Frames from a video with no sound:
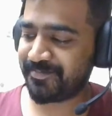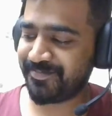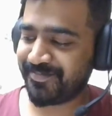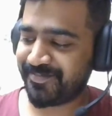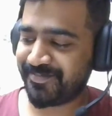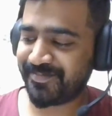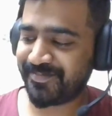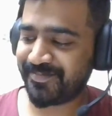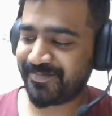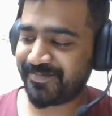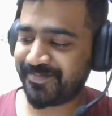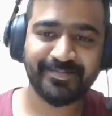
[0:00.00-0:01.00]

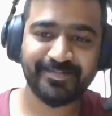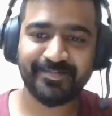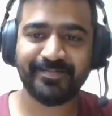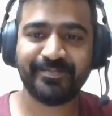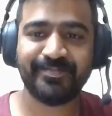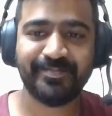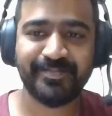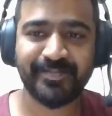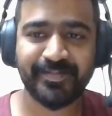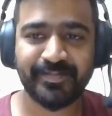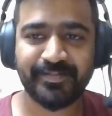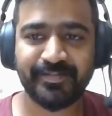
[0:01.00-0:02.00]

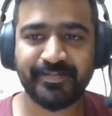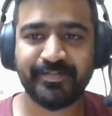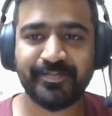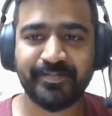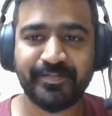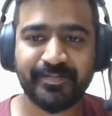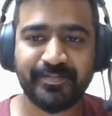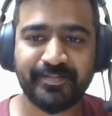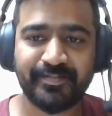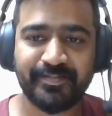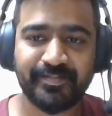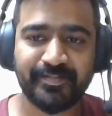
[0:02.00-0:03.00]

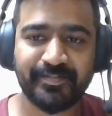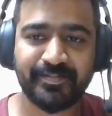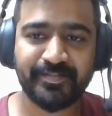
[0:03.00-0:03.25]
Nobody speaks.